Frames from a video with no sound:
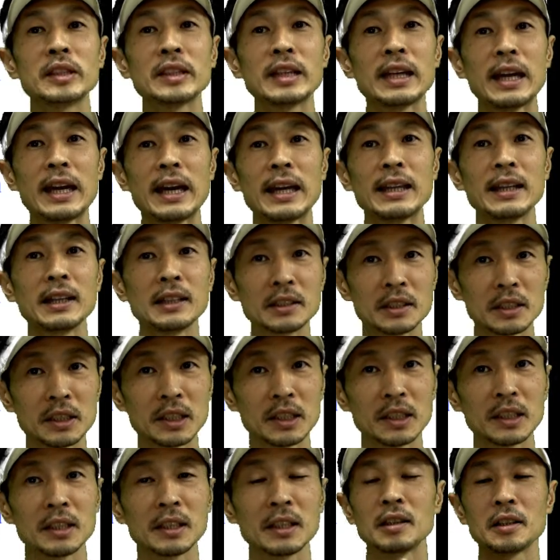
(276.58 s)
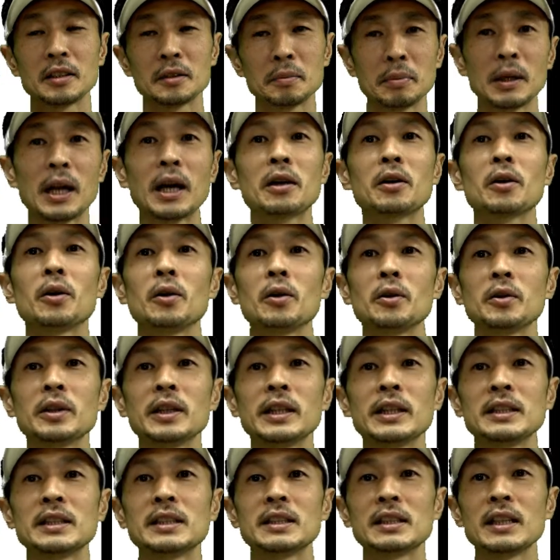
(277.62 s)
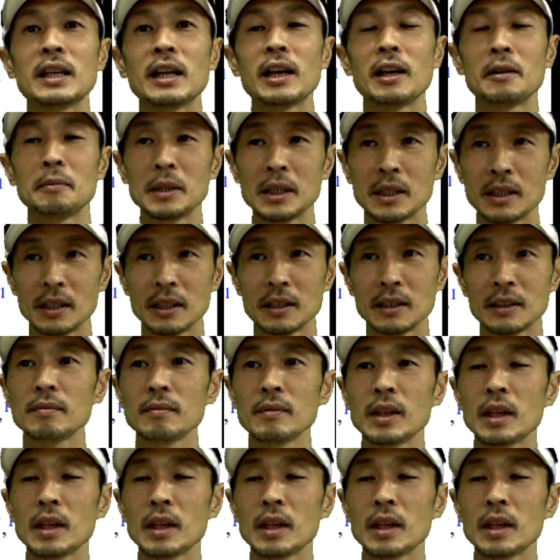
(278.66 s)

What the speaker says: the energy that the black hole is emitting.